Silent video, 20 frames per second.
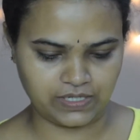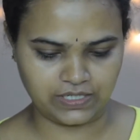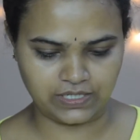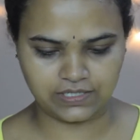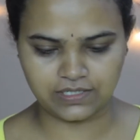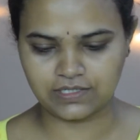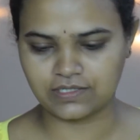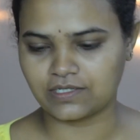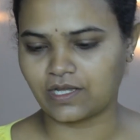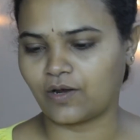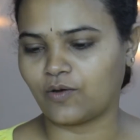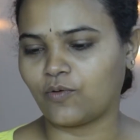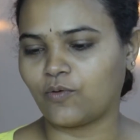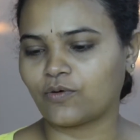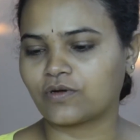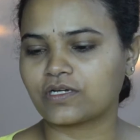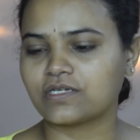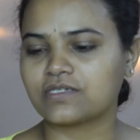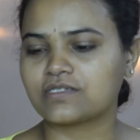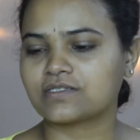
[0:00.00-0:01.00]
This is the
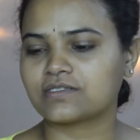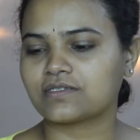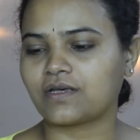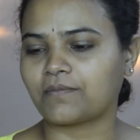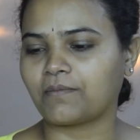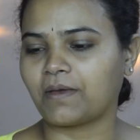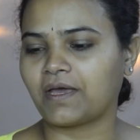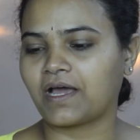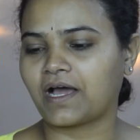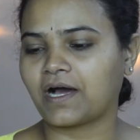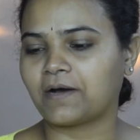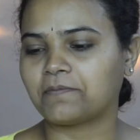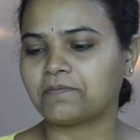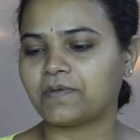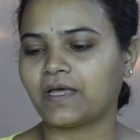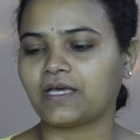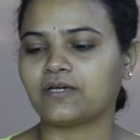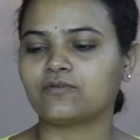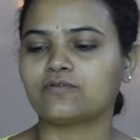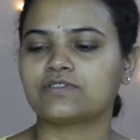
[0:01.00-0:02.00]
Lotus
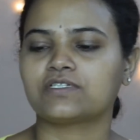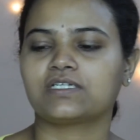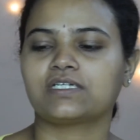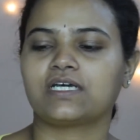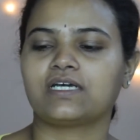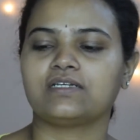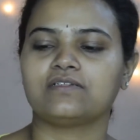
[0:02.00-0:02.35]
Makeup Eco Stay